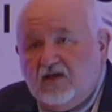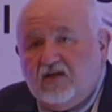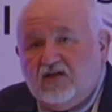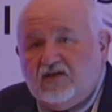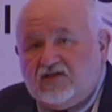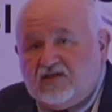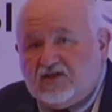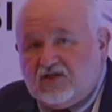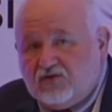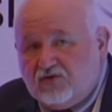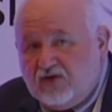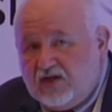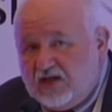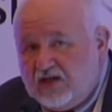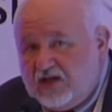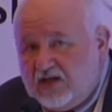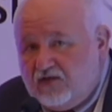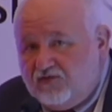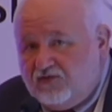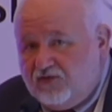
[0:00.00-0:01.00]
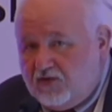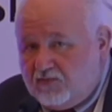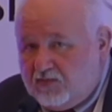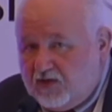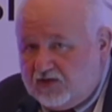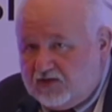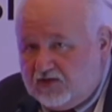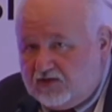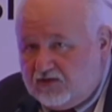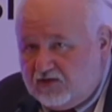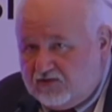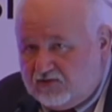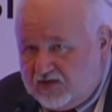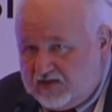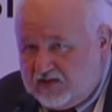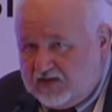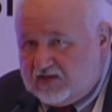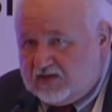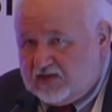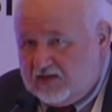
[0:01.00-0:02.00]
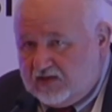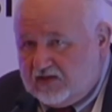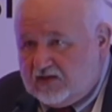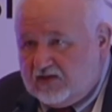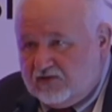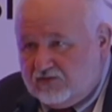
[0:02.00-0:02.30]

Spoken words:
screening for multidrug-resistant